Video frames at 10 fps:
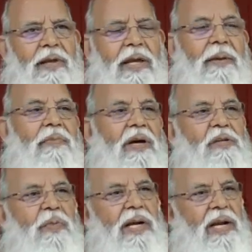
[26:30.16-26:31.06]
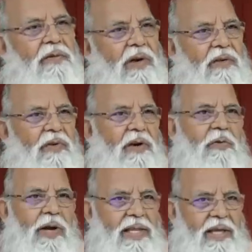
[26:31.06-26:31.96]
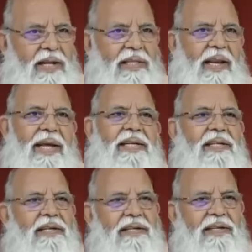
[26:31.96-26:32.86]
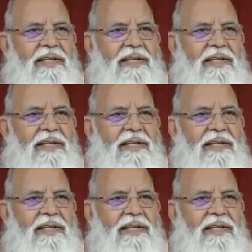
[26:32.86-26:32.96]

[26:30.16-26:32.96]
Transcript: if the husband and wife are together in the lecture,